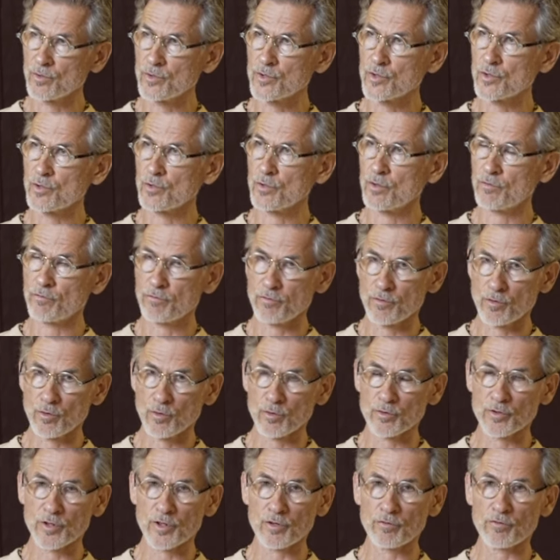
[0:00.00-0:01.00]
So
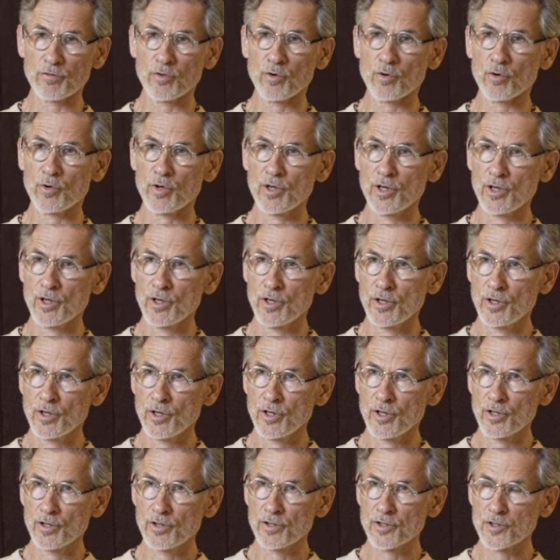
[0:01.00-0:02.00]
therefore,
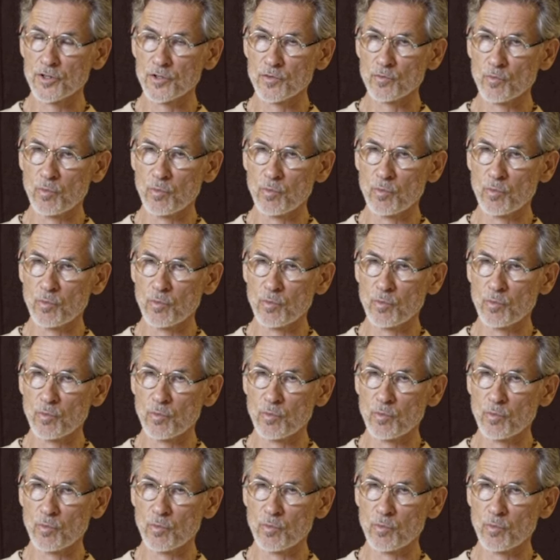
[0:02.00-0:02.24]
this